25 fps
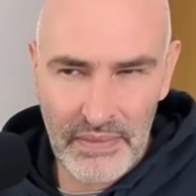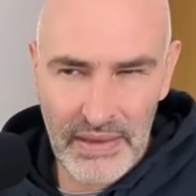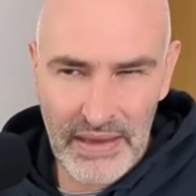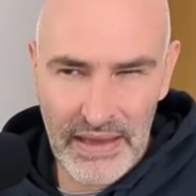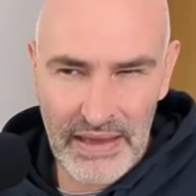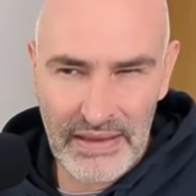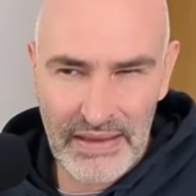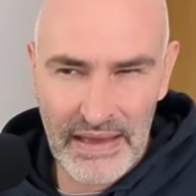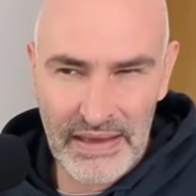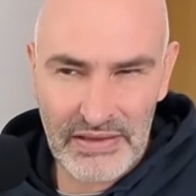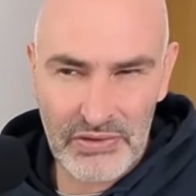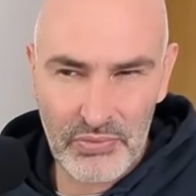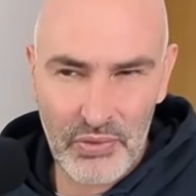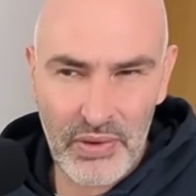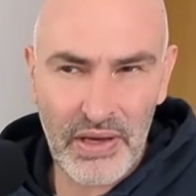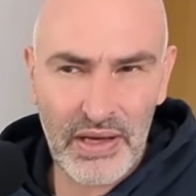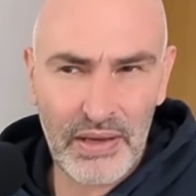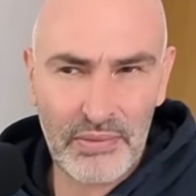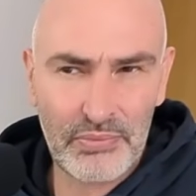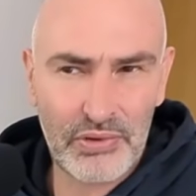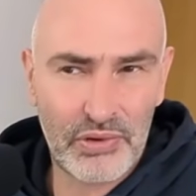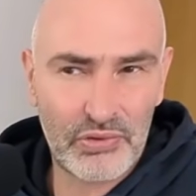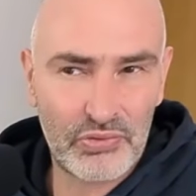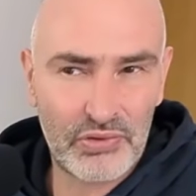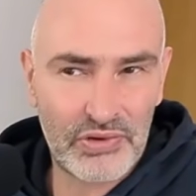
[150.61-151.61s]
And that's why
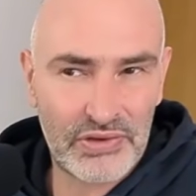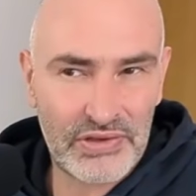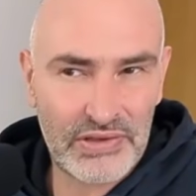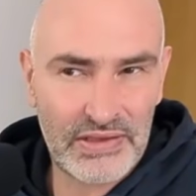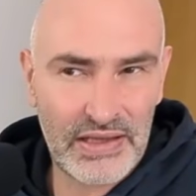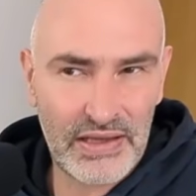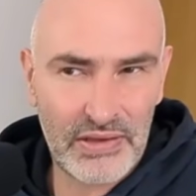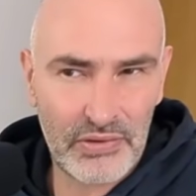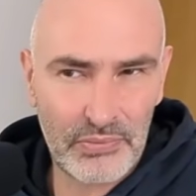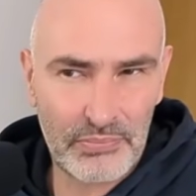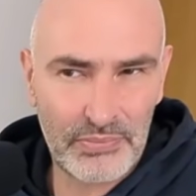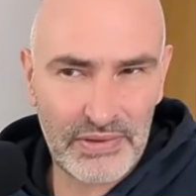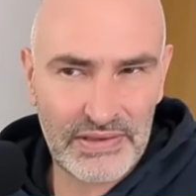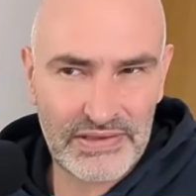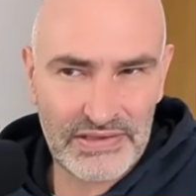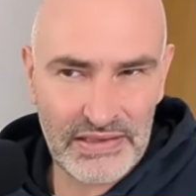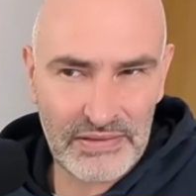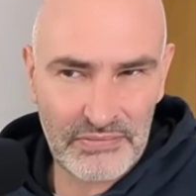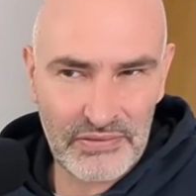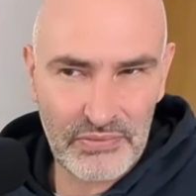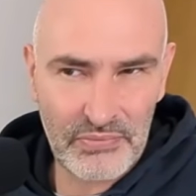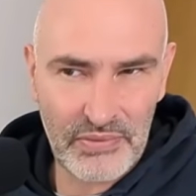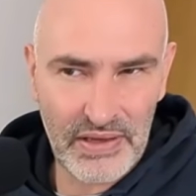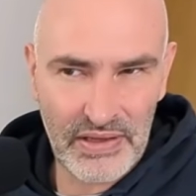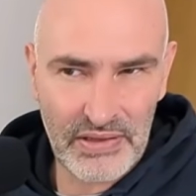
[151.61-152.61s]
I'm not going to take on
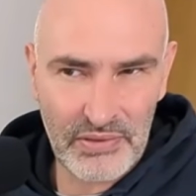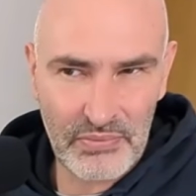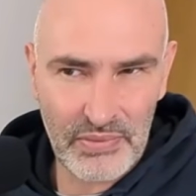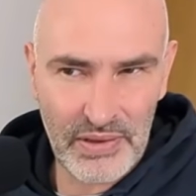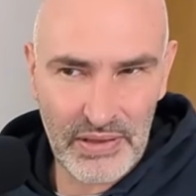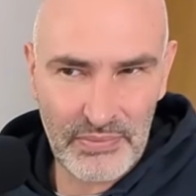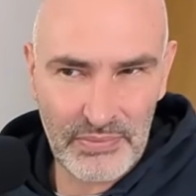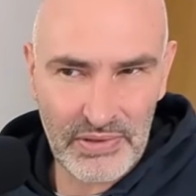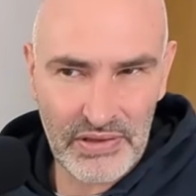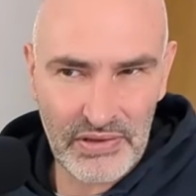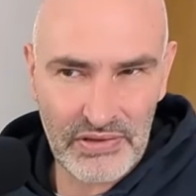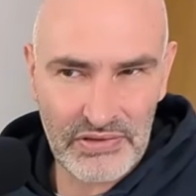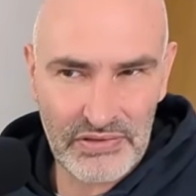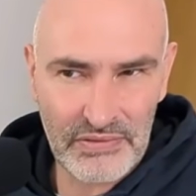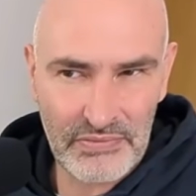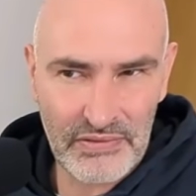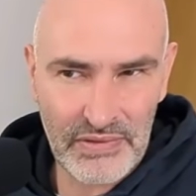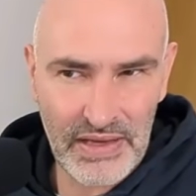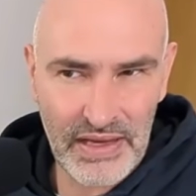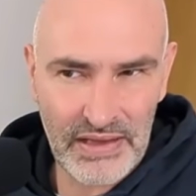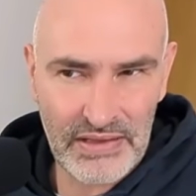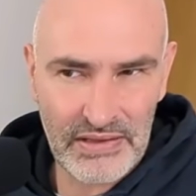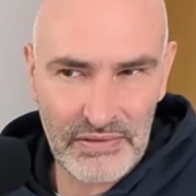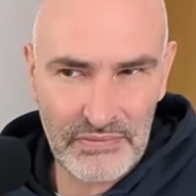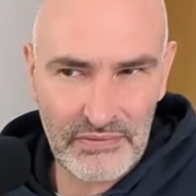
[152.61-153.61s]
b7 right away, because of
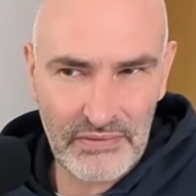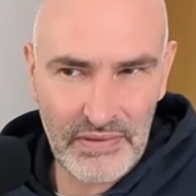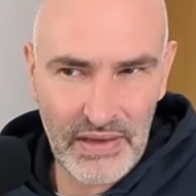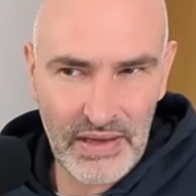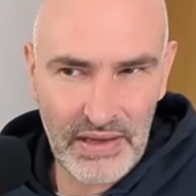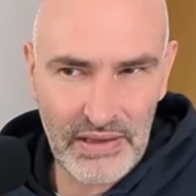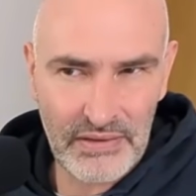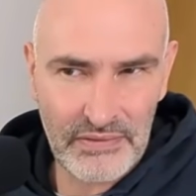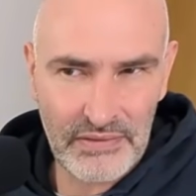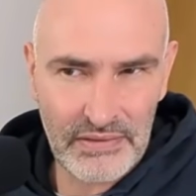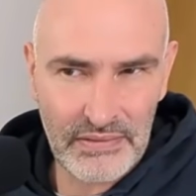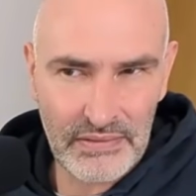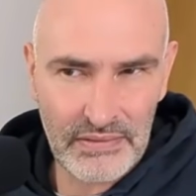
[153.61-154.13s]
knight f5.